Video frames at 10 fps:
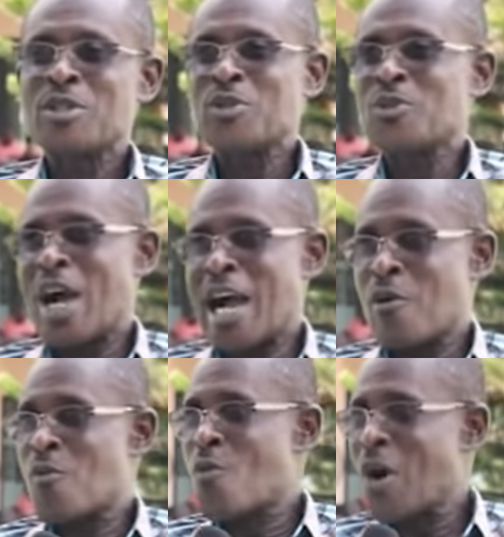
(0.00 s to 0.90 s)
you
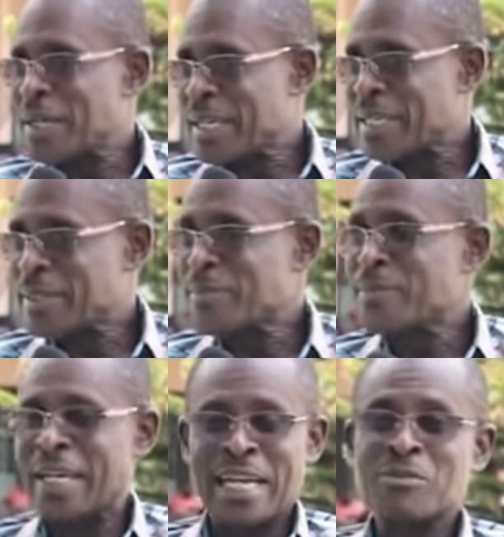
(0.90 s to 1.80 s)
are
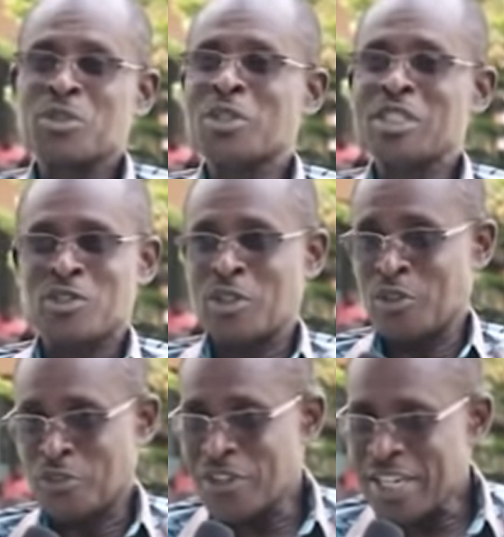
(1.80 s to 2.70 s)
welcome, and I'm sure this is not
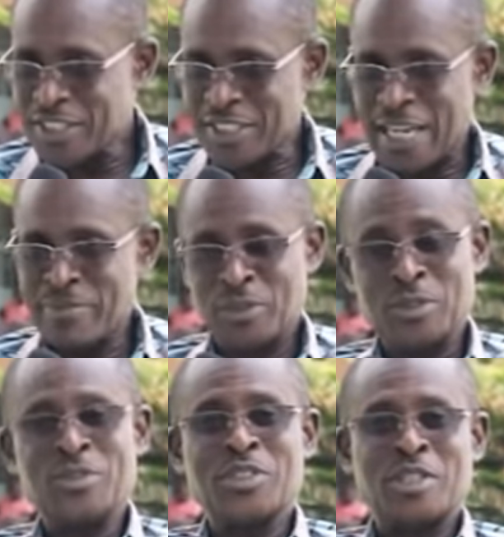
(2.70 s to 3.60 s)
your first time
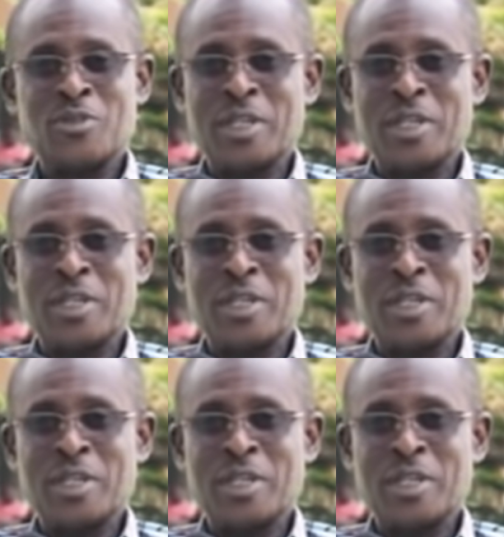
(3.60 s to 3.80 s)
because you said you